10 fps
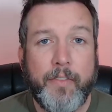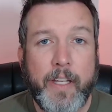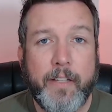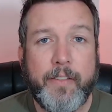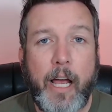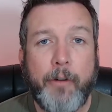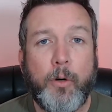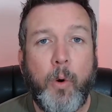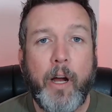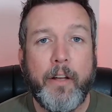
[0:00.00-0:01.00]
of this, I
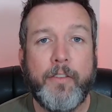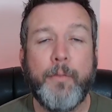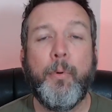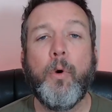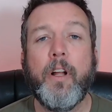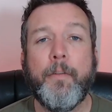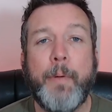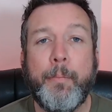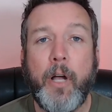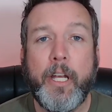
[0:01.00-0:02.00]
require the support of
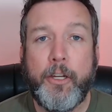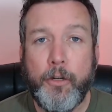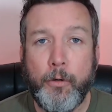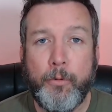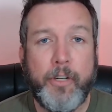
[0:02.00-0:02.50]
people like you